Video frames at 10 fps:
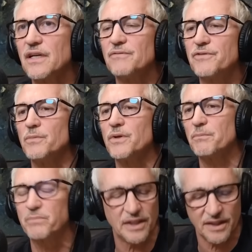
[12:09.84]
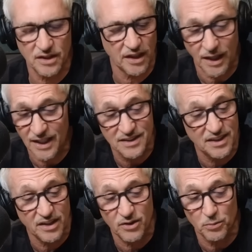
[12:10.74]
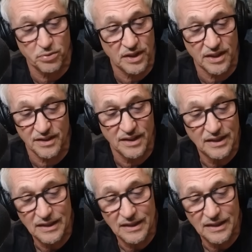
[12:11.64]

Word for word: um, football. Brilliant. Uh, actually, they're all brilliant.